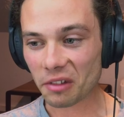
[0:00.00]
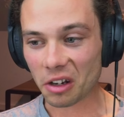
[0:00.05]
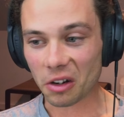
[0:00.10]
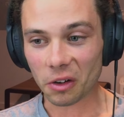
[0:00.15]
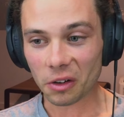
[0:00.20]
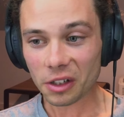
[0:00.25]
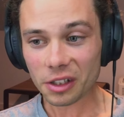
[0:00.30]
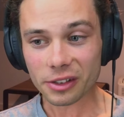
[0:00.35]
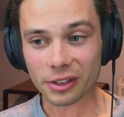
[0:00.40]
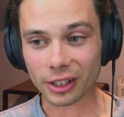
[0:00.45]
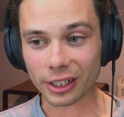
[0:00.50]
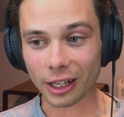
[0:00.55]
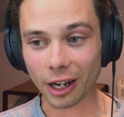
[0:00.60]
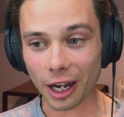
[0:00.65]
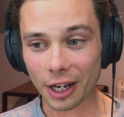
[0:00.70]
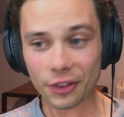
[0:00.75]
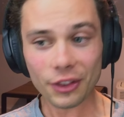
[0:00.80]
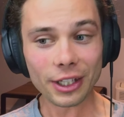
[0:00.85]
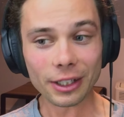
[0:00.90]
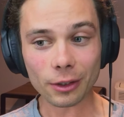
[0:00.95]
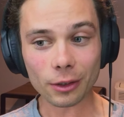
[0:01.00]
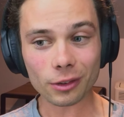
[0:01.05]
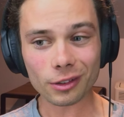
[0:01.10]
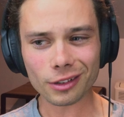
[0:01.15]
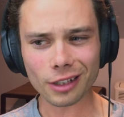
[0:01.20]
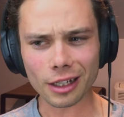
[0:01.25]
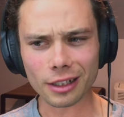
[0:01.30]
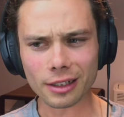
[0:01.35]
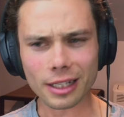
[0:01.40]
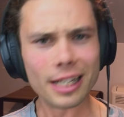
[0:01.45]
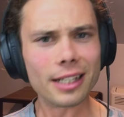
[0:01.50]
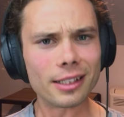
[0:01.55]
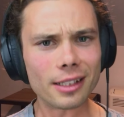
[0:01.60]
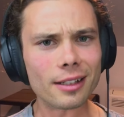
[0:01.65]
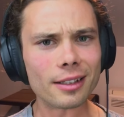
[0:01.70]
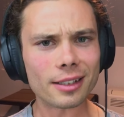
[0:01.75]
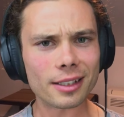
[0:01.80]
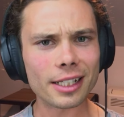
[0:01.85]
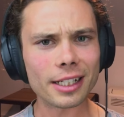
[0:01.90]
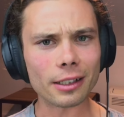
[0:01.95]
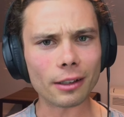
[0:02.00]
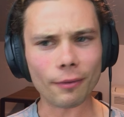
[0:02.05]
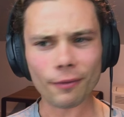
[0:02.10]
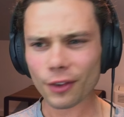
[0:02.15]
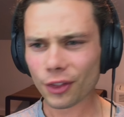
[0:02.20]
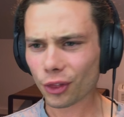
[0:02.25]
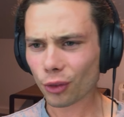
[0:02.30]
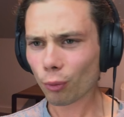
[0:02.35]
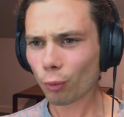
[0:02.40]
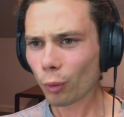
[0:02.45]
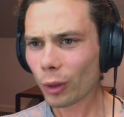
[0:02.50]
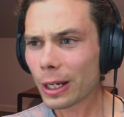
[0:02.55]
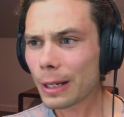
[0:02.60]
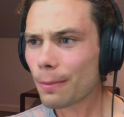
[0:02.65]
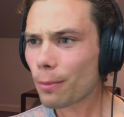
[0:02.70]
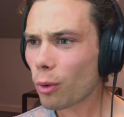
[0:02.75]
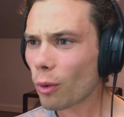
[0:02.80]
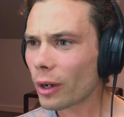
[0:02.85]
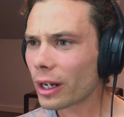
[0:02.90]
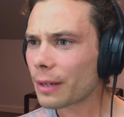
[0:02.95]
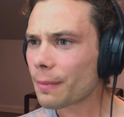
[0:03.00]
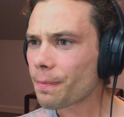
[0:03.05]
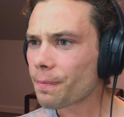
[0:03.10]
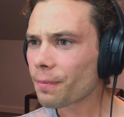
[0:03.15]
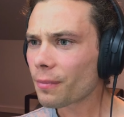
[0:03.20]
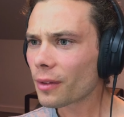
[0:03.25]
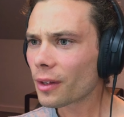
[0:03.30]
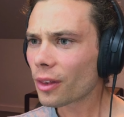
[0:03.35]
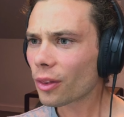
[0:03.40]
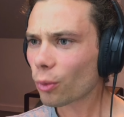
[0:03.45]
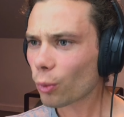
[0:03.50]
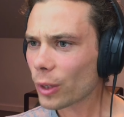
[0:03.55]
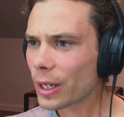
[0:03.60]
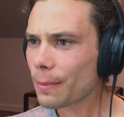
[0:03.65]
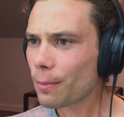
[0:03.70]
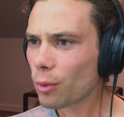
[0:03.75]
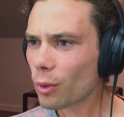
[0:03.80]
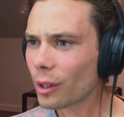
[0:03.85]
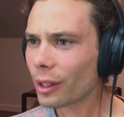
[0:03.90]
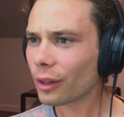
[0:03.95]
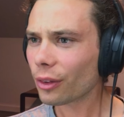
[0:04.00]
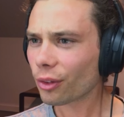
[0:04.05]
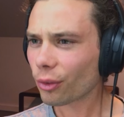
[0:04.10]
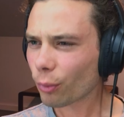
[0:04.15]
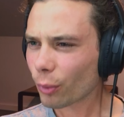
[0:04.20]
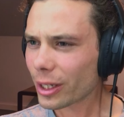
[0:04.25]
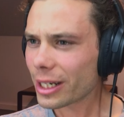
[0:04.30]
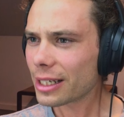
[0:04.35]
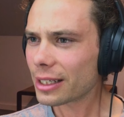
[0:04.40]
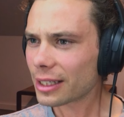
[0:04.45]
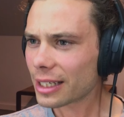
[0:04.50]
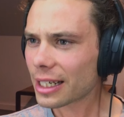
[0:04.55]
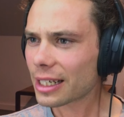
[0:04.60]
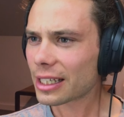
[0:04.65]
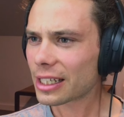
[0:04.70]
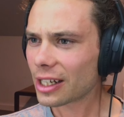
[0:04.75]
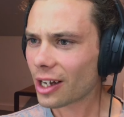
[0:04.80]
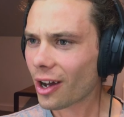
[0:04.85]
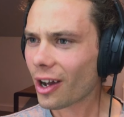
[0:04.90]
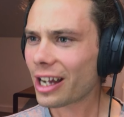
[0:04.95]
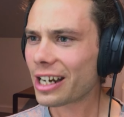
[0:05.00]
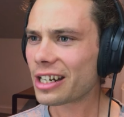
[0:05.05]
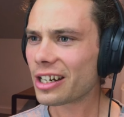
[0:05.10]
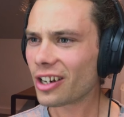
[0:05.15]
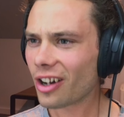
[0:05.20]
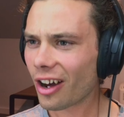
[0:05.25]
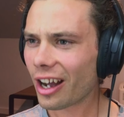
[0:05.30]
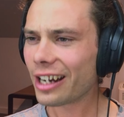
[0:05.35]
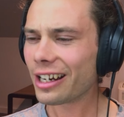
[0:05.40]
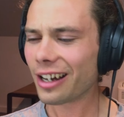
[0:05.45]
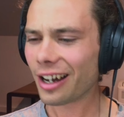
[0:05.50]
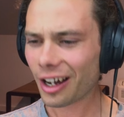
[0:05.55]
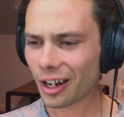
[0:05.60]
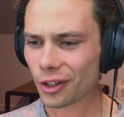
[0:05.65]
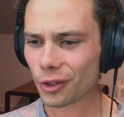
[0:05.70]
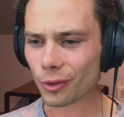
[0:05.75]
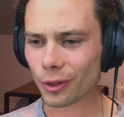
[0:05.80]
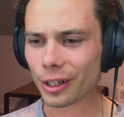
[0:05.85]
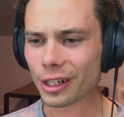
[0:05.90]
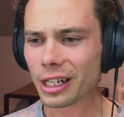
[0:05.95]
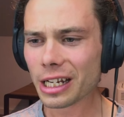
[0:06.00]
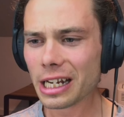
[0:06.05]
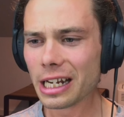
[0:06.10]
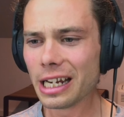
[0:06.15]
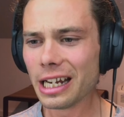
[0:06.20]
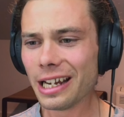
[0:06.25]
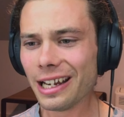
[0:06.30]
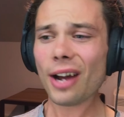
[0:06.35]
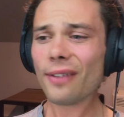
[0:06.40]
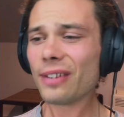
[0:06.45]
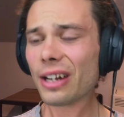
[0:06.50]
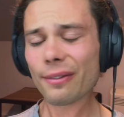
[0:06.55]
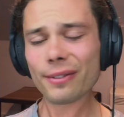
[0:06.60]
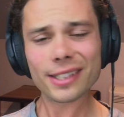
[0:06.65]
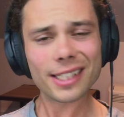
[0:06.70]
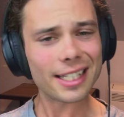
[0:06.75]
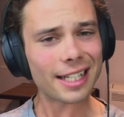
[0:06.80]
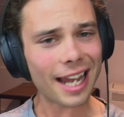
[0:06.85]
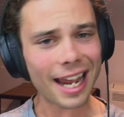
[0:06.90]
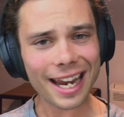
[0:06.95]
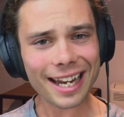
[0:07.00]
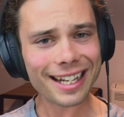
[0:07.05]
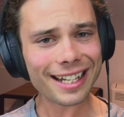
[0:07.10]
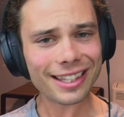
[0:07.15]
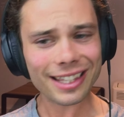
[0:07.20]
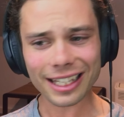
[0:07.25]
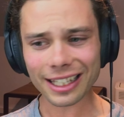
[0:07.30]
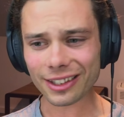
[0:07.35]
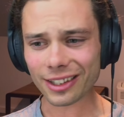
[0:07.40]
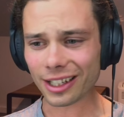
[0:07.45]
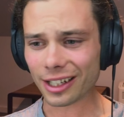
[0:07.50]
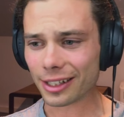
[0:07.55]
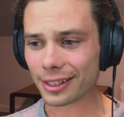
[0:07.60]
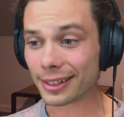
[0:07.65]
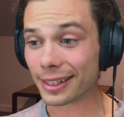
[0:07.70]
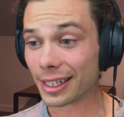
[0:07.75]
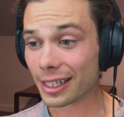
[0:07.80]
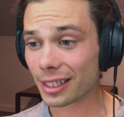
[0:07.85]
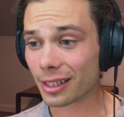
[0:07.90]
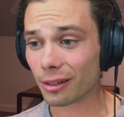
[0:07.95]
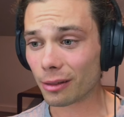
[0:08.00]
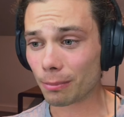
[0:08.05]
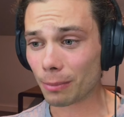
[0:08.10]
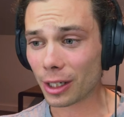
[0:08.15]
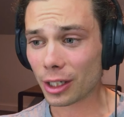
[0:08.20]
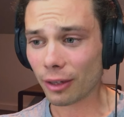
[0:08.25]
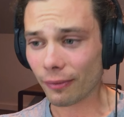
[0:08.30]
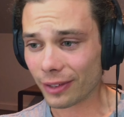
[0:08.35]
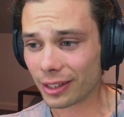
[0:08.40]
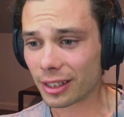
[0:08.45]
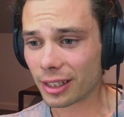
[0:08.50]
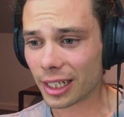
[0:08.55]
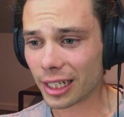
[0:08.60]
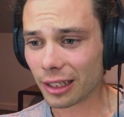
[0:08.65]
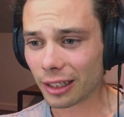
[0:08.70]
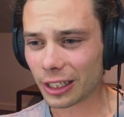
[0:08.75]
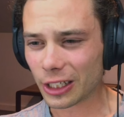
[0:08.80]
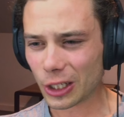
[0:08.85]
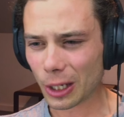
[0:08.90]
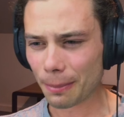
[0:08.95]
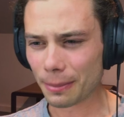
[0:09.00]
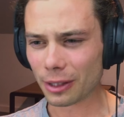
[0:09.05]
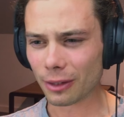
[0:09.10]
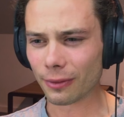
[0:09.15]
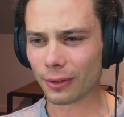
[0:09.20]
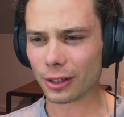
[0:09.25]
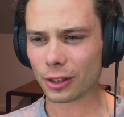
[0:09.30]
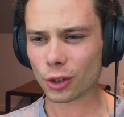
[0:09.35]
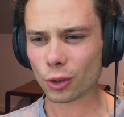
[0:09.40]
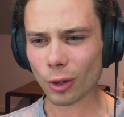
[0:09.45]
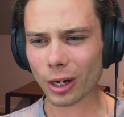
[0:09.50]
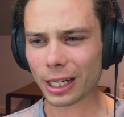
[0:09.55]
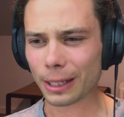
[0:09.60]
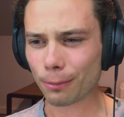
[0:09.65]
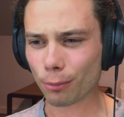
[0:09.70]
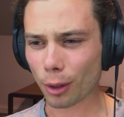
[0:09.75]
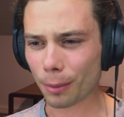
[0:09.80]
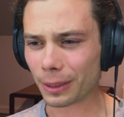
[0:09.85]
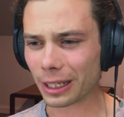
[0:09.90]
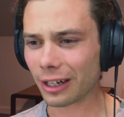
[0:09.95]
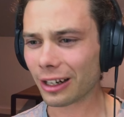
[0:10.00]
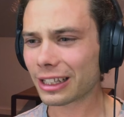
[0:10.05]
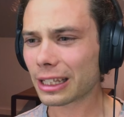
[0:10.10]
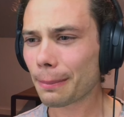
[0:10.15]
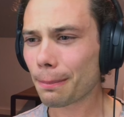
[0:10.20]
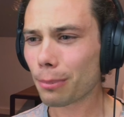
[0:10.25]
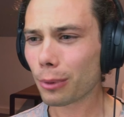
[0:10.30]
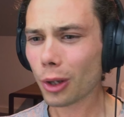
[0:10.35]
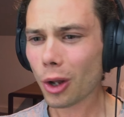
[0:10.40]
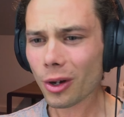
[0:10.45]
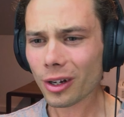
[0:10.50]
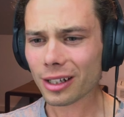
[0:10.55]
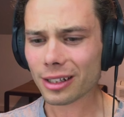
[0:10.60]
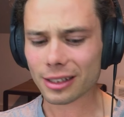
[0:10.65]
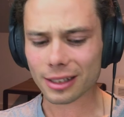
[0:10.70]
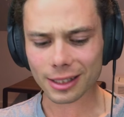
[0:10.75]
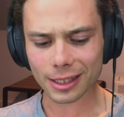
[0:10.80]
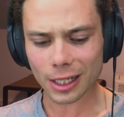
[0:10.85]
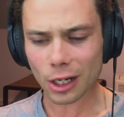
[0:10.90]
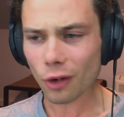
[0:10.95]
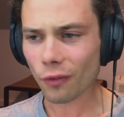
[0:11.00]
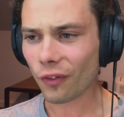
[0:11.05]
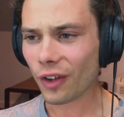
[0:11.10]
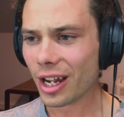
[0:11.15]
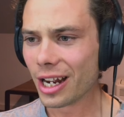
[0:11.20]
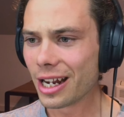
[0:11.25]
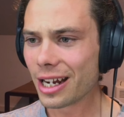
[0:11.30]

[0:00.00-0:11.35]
Honestly, I think a decent steal for 3.369900. I've never seen anything that is this much of a steal in terms of an Australian property. Like the block itself